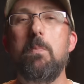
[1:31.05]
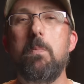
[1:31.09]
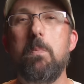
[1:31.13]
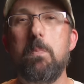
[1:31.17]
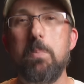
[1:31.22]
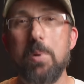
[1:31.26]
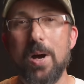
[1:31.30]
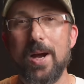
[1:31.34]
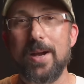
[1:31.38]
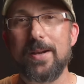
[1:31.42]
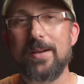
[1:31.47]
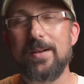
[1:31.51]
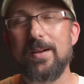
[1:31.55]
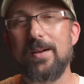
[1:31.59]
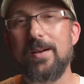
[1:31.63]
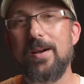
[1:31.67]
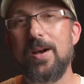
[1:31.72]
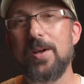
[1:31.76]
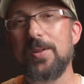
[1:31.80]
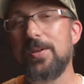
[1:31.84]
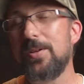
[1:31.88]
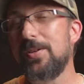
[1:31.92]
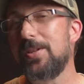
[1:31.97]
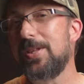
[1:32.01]
But
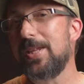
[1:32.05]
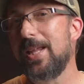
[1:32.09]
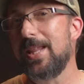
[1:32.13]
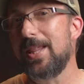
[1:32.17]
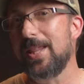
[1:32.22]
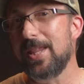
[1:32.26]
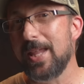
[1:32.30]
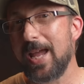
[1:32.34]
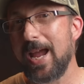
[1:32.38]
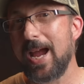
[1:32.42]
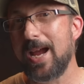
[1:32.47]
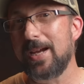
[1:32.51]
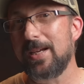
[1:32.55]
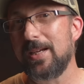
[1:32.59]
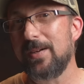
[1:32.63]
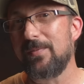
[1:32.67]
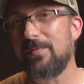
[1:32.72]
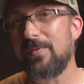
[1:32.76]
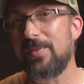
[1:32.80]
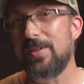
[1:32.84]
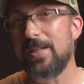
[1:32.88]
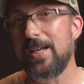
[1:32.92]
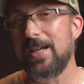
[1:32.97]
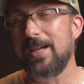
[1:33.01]
other than that,
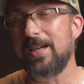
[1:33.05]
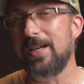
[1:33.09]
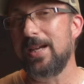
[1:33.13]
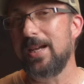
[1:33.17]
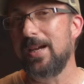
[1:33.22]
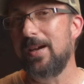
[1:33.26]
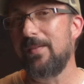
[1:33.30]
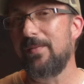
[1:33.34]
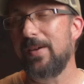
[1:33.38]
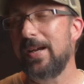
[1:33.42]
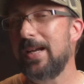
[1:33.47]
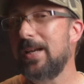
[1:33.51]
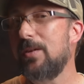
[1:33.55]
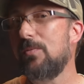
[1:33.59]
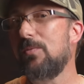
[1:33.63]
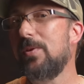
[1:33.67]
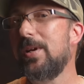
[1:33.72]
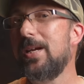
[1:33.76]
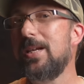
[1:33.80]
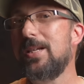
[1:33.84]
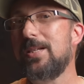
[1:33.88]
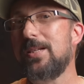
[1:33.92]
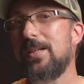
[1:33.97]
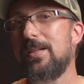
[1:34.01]
if they have any
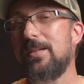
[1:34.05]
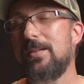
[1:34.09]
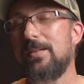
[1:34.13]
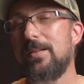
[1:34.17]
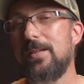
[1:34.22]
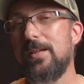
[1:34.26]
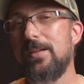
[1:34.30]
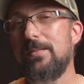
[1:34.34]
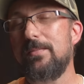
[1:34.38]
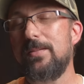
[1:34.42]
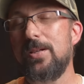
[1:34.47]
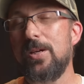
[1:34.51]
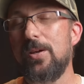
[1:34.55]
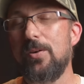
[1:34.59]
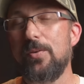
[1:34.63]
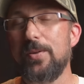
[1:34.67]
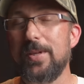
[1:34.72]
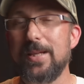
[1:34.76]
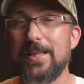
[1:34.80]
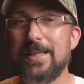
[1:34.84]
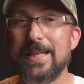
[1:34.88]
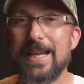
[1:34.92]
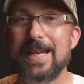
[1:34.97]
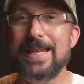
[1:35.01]
reason that
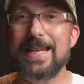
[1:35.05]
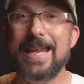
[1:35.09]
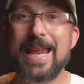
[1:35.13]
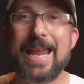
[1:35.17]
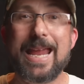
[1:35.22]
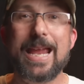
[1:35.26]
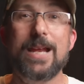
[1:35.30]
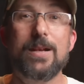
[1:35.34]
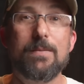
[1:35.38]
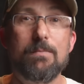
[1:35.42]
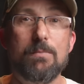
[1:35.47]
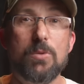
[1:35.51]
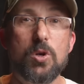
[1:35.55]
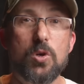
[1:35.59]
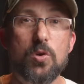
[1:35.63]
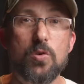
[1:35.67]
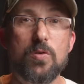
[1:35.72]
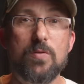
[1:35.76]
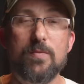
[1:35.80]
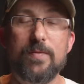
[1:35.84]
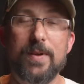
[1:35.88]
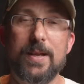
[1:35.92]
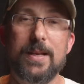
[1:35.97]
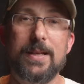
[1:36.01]
that they can
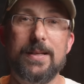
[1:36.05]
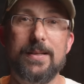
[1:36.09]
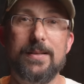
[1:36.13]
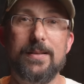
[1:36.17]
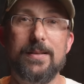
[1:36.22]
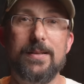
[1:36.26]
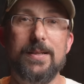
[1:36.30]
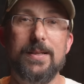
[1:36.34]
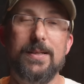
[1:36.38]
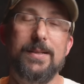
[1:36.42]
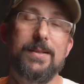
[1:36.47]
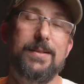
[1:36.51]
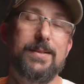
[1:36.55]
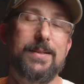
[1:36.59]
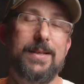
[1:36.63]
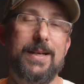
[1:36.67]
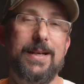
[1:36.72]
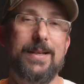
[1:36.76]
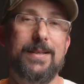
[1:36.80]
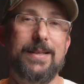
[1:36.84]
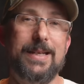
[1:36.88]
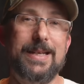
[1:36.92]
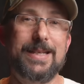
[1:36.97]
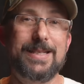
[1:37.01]
move and
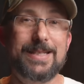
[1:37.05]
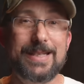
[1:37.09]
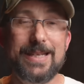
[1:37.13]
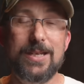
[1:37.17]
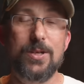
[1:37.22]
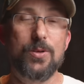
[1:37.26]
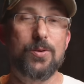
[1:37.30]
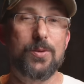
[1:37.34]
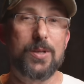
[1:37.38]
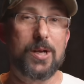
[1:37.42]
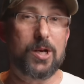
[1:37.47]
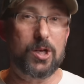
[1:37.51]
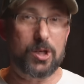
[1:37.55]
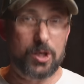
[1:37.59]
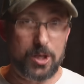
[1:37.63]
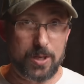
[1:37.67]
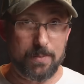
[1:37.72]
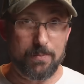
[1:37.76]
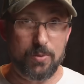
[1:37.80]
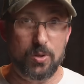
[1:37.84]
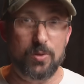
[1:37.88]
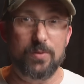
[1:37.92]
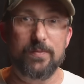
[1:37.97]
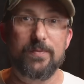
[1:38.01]
they see you, they're going
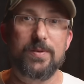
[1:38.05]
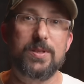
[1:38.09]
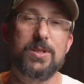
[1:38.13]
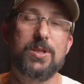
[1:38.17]
to move.